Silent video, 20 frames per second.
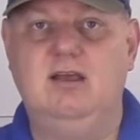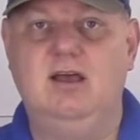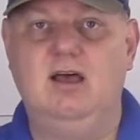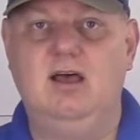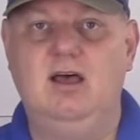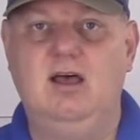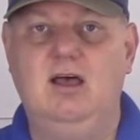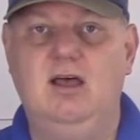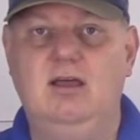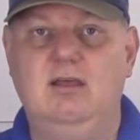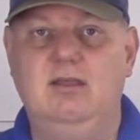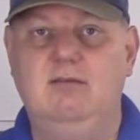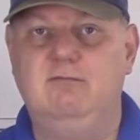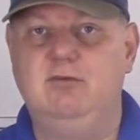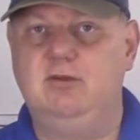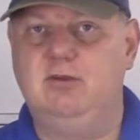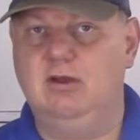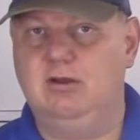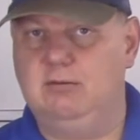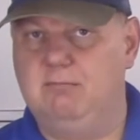
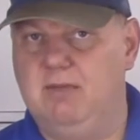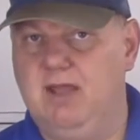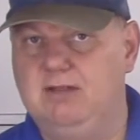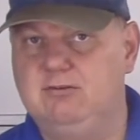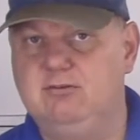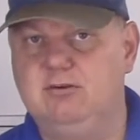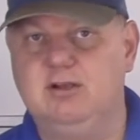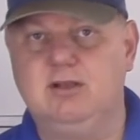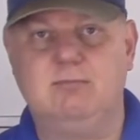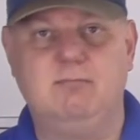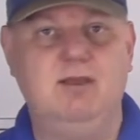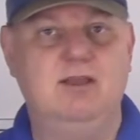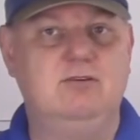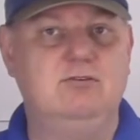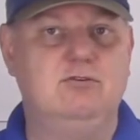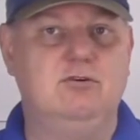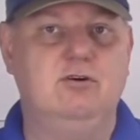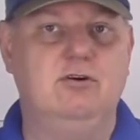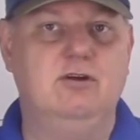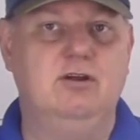If you go to metric, make
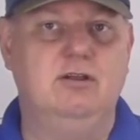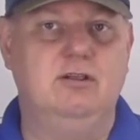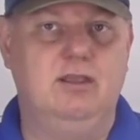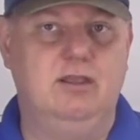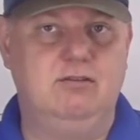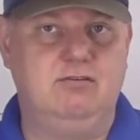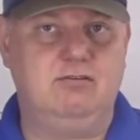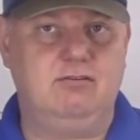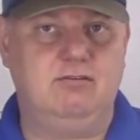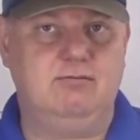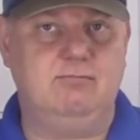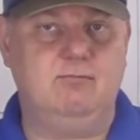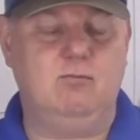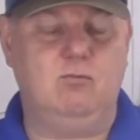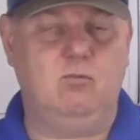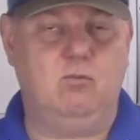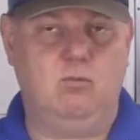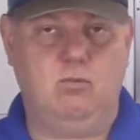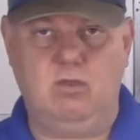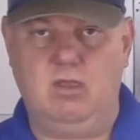sure it's
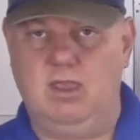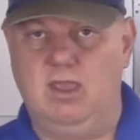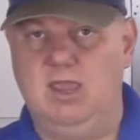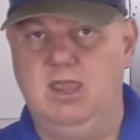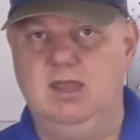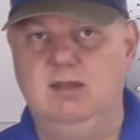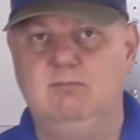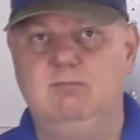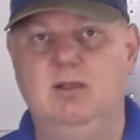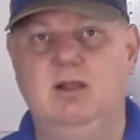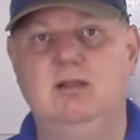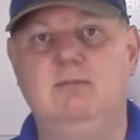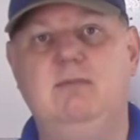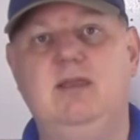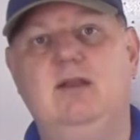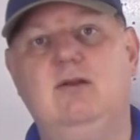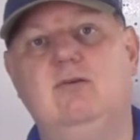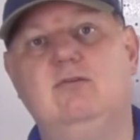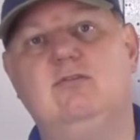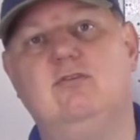in
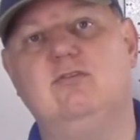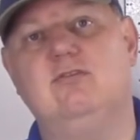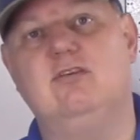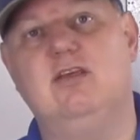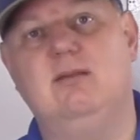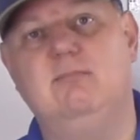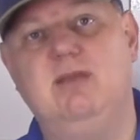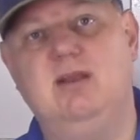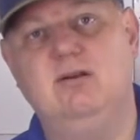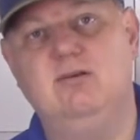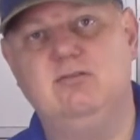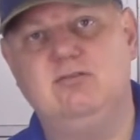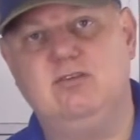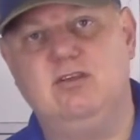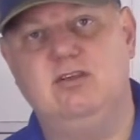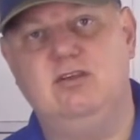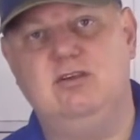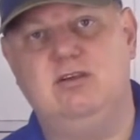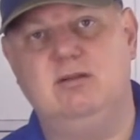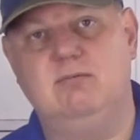millimeters or centimeters so
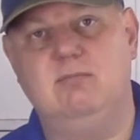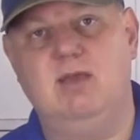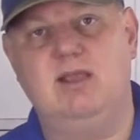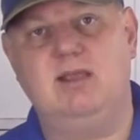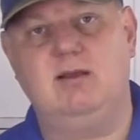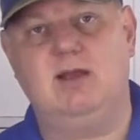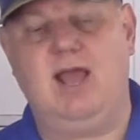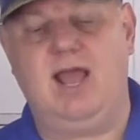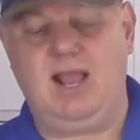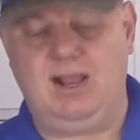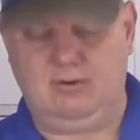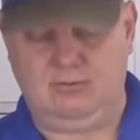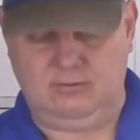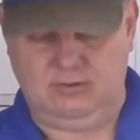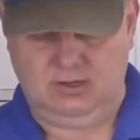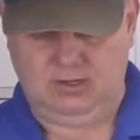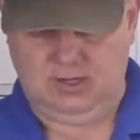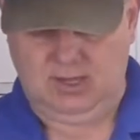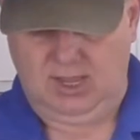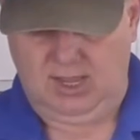you can make an
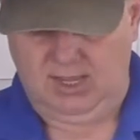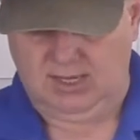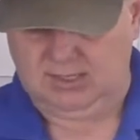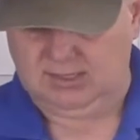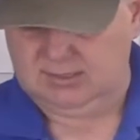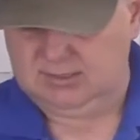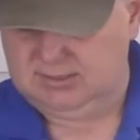accurate cut.